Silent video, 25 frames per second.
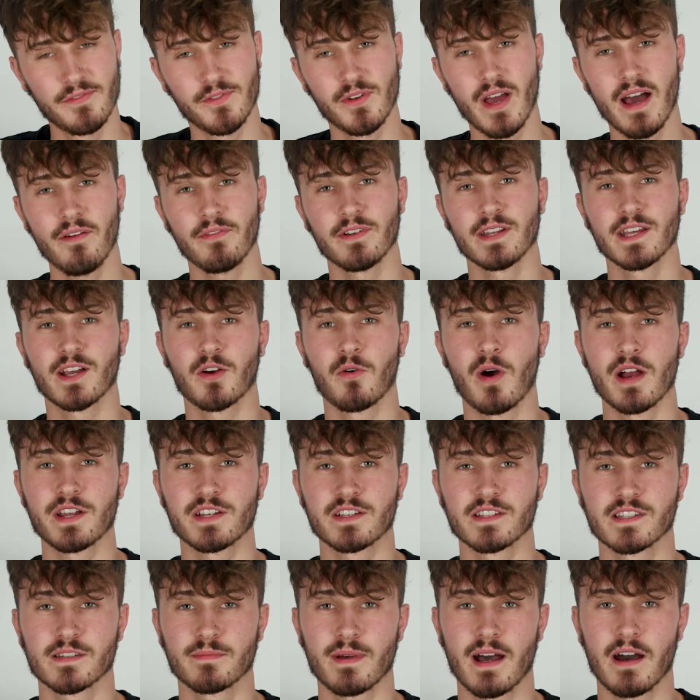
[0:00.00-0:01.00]
If you have any
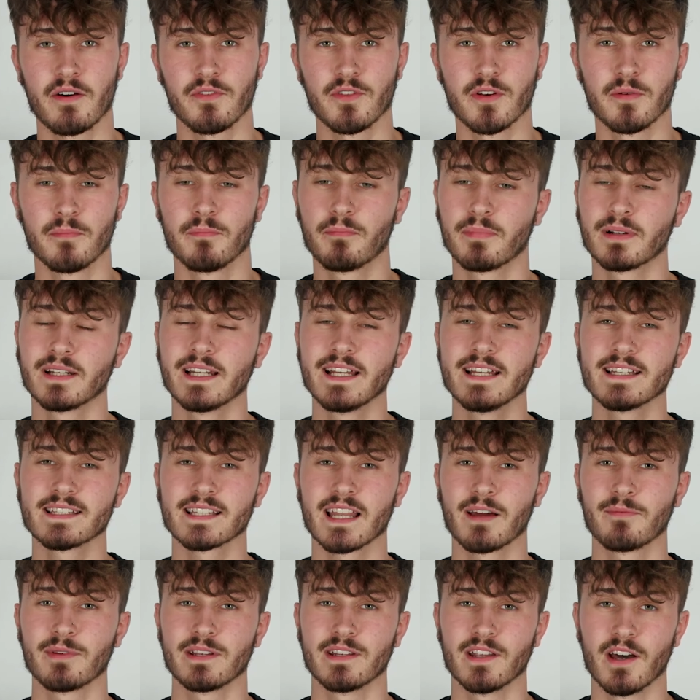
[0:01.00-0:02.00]
questions about them, please
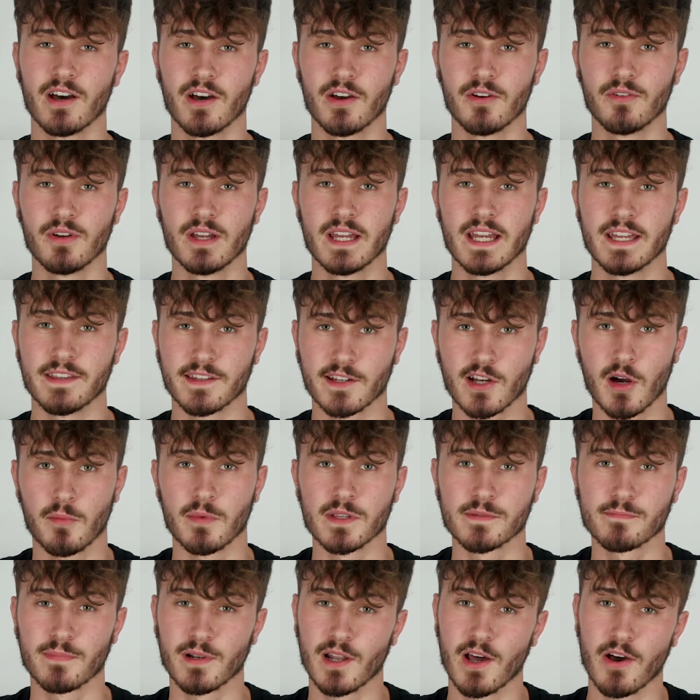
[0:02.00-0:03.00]
let me know in the
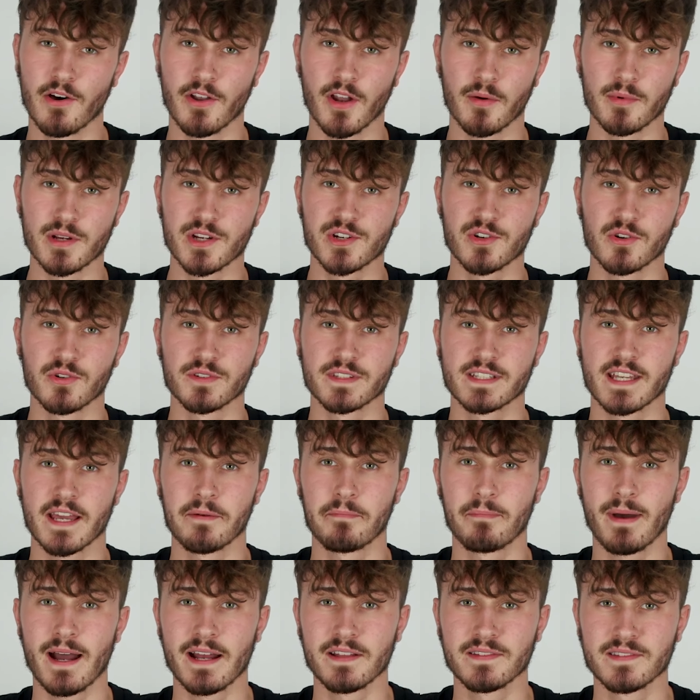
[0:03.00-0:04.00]
comments below and I'll be sure to
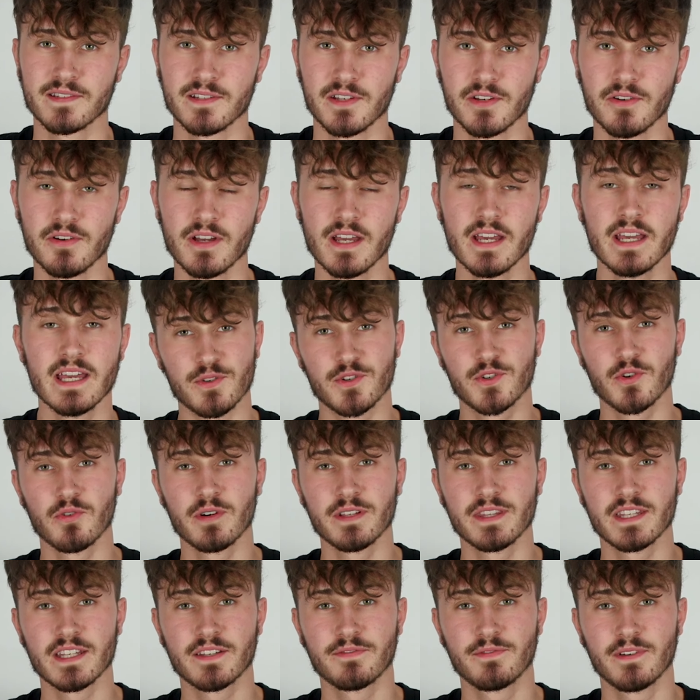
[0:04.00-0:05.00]
get back to you. If you
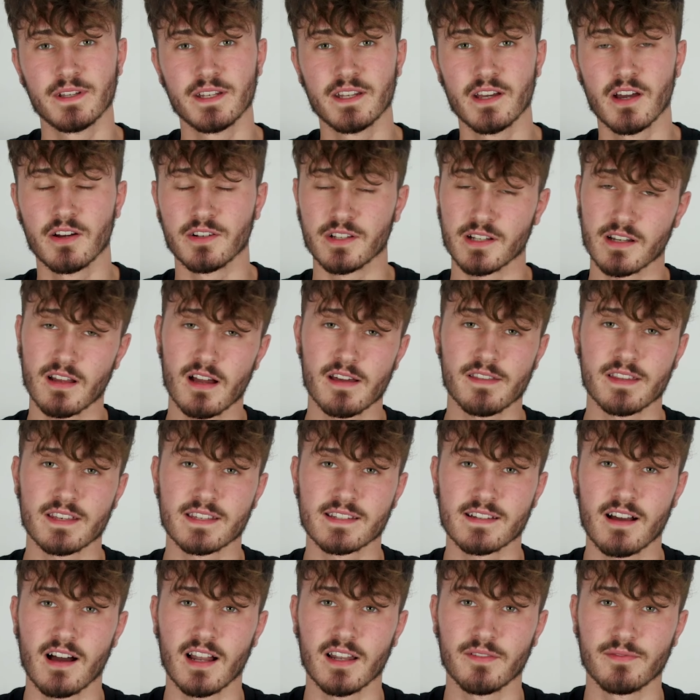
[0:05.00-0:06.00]
enjoyed this video and you like the
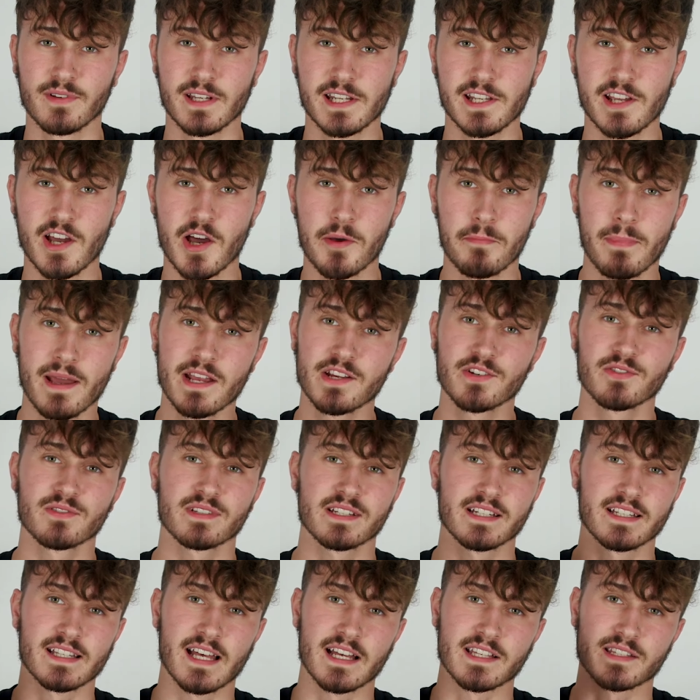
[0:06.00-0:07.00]
style of video, make sure
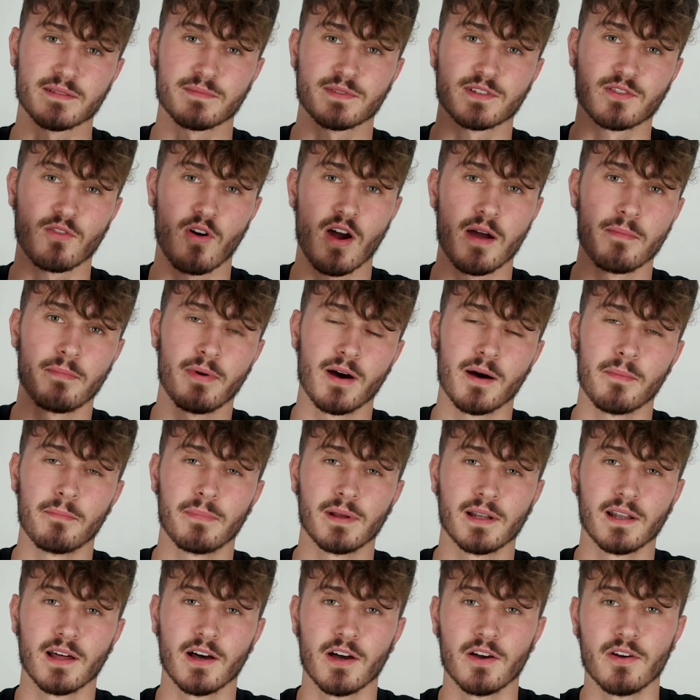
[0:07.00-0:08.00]
to hit that subscribe button
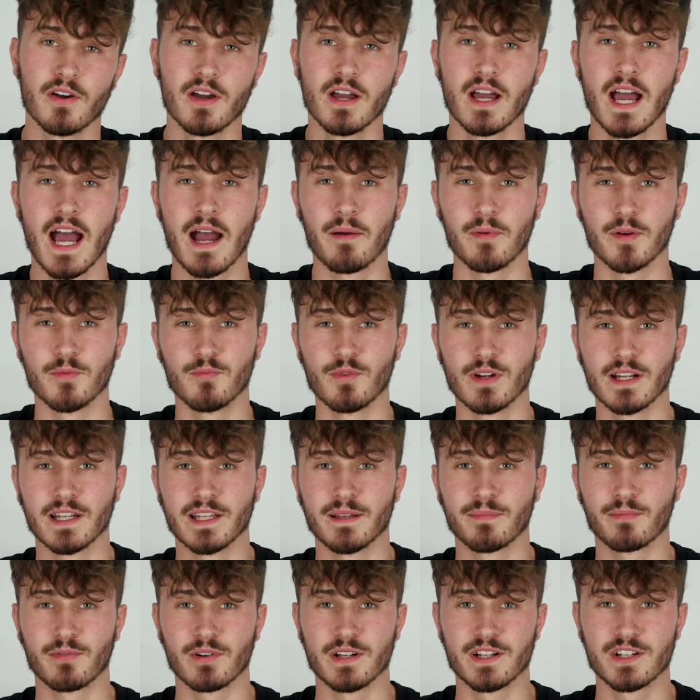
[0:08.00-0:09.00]
below and we
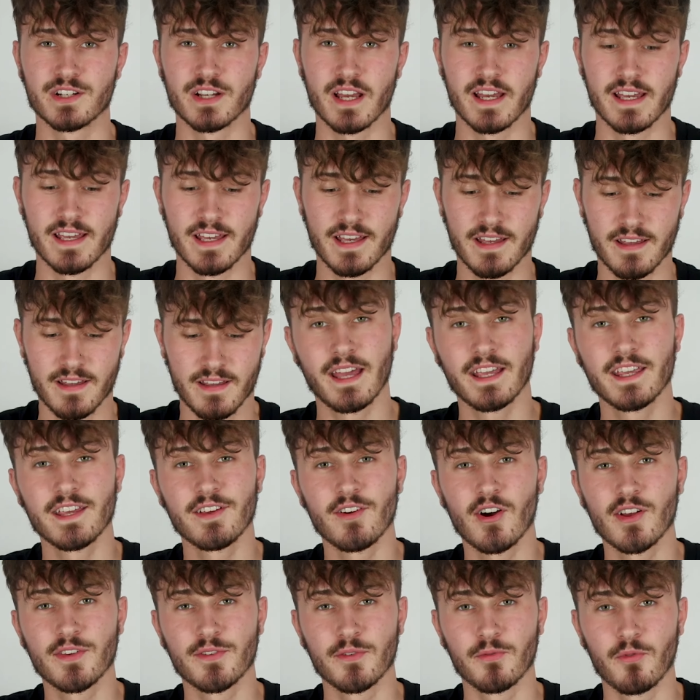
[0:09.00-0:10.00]
really appreciate it. Thank you
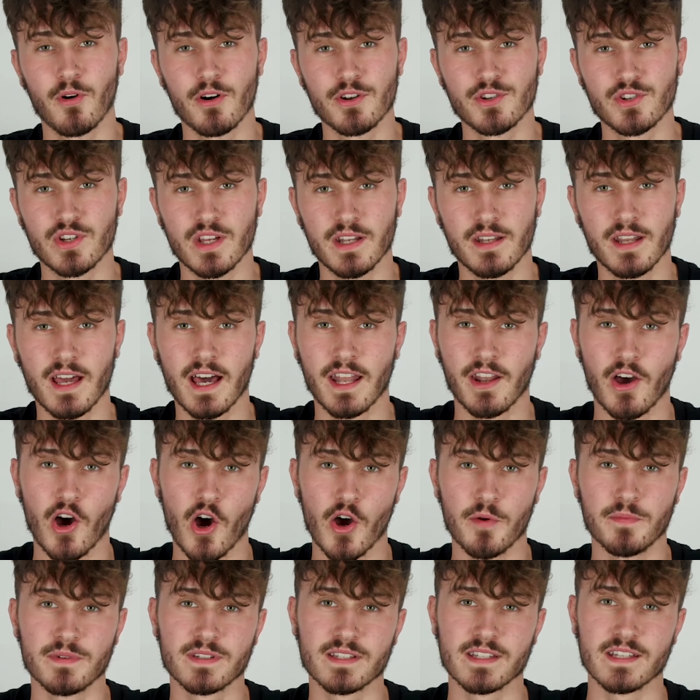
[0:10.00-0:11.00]
guys for watching and I
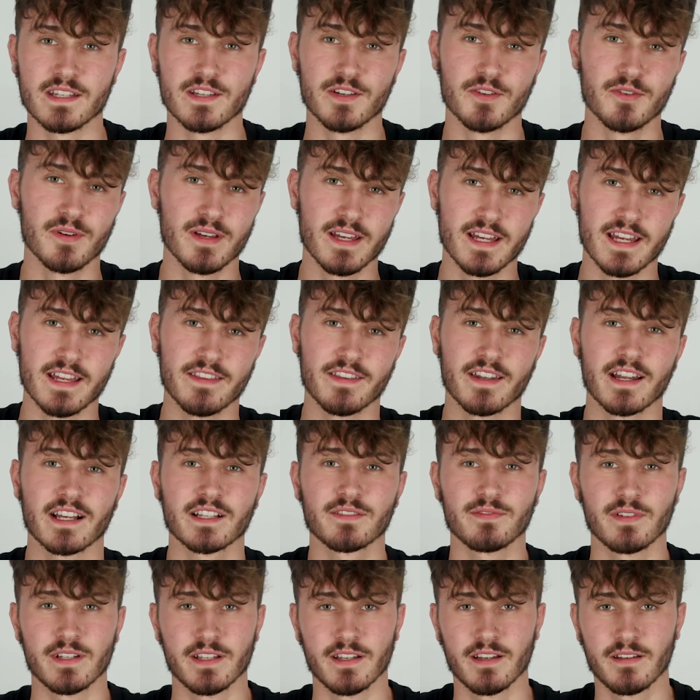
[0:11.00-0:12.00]
hope to see you in in the
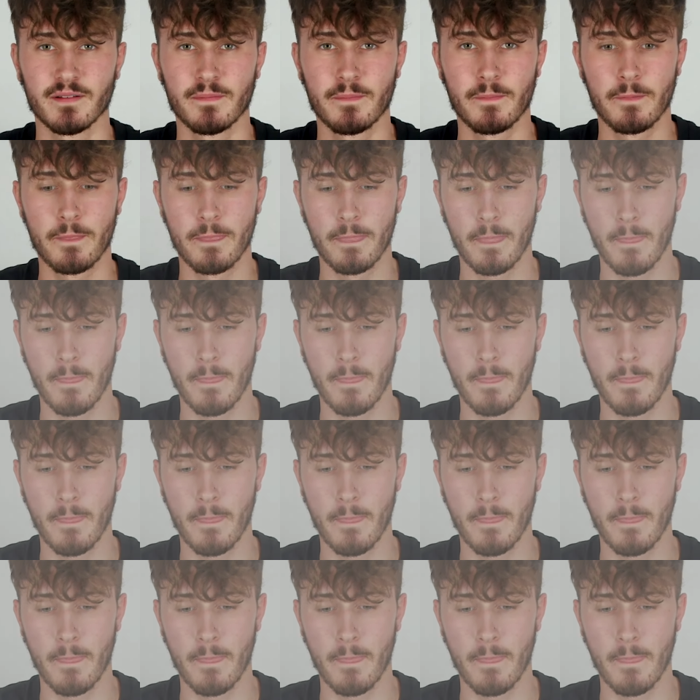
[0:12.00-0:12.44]
next video.